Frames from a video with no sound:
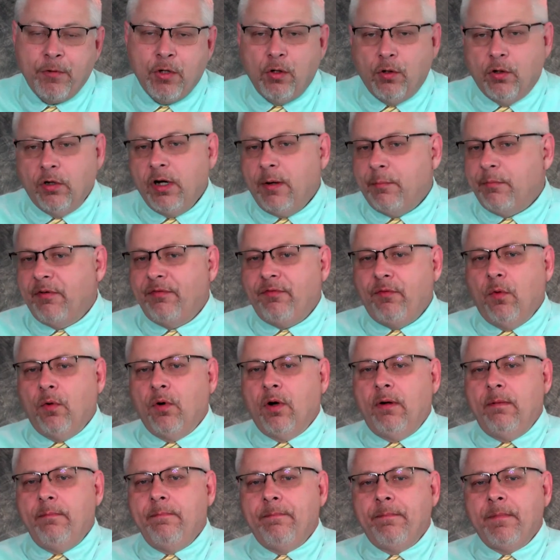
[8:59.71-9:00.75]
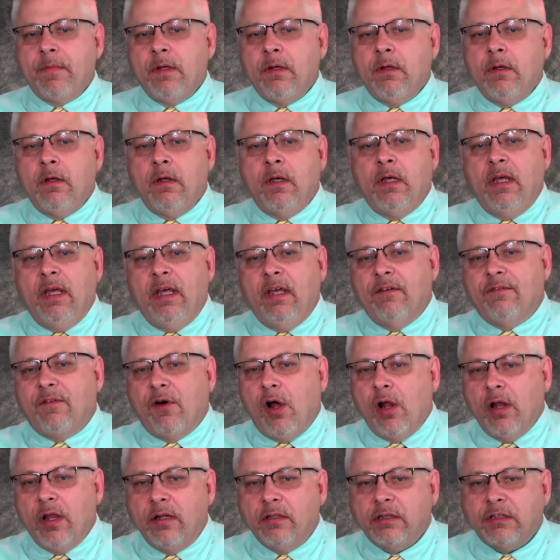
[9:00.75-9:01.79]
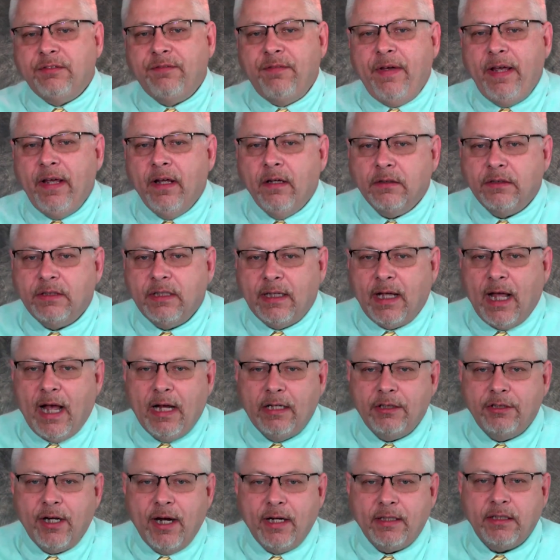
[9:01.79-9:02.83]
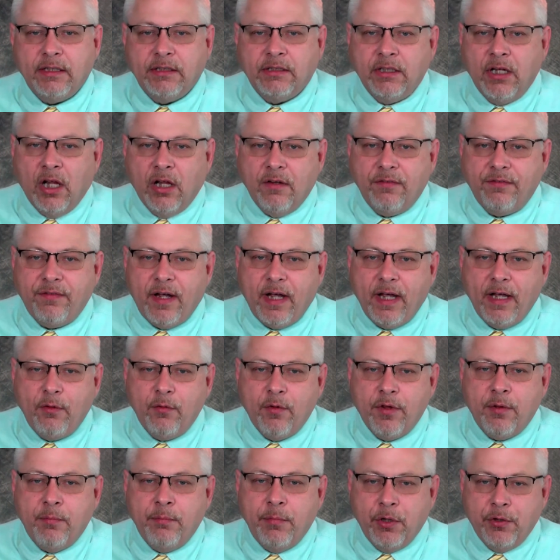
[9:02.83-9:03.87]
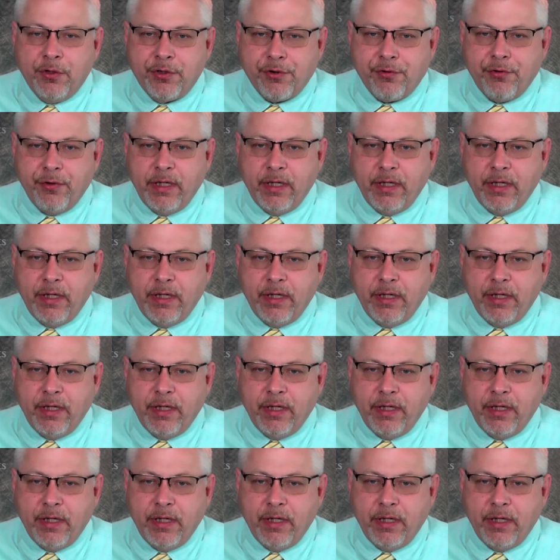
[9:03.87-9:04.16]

Or number 4, if all else fails, the contract is nullified with a mutual